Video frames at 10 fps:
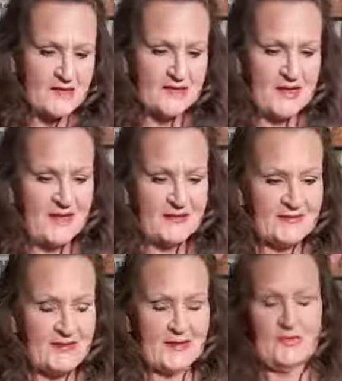Today is
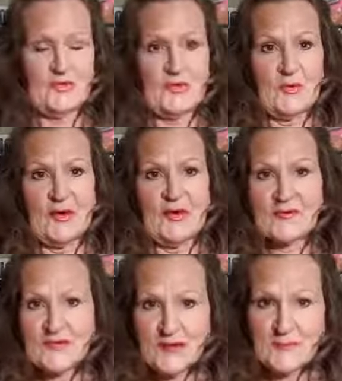an interesting one.
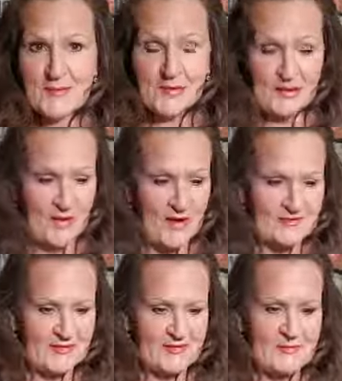Every time I run
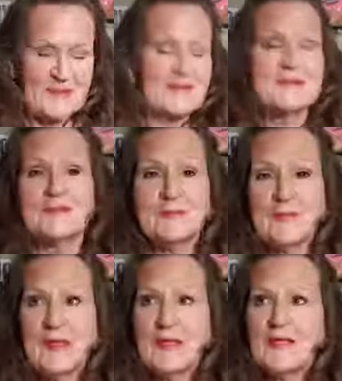across this, because it's
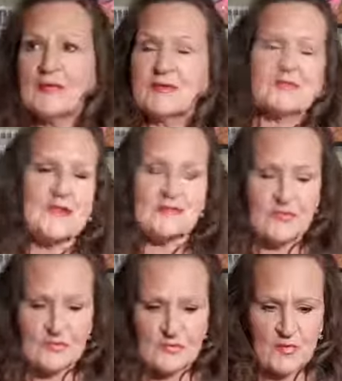
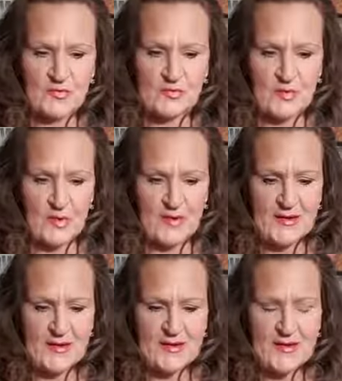several of them throughout the book,
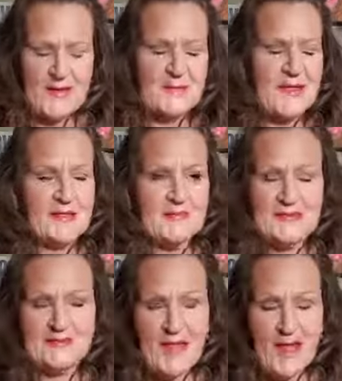it makes me
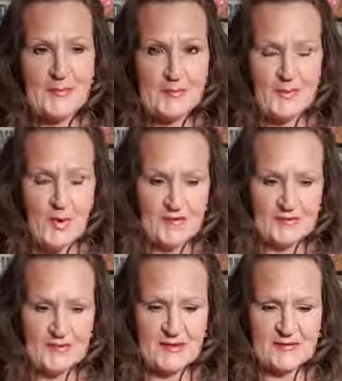stop and pause
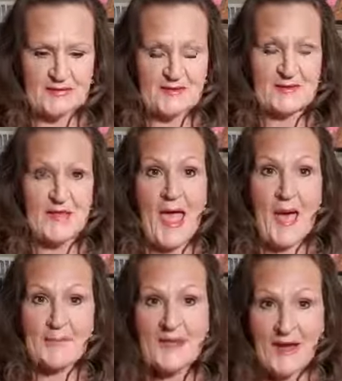because it says
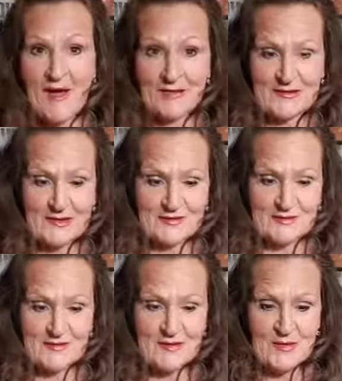happy
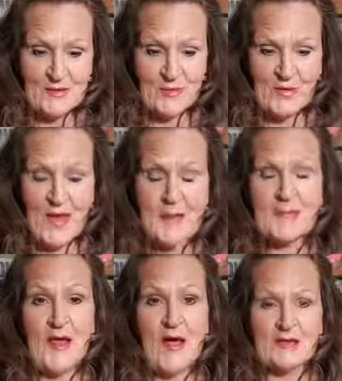holidays or
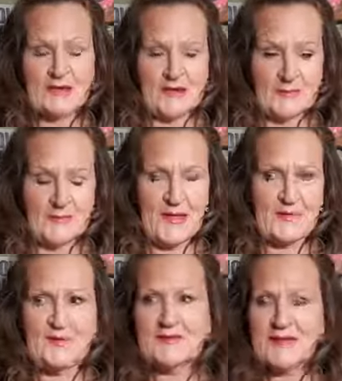happy holiday. And I'm like,
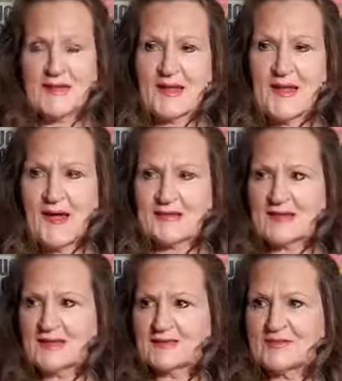well, it's not a
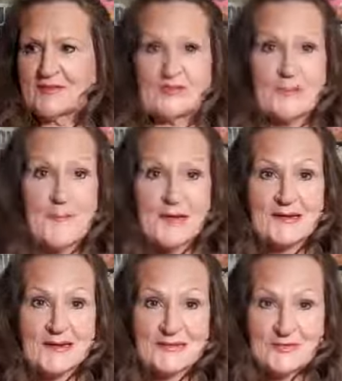holiday. It's just a
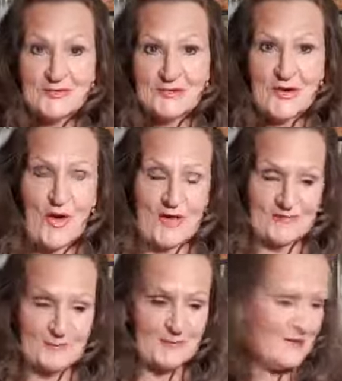Monday. It's just an
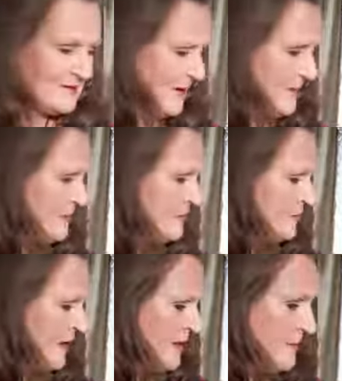awesome Monday.
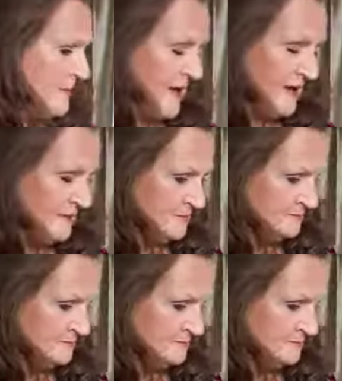But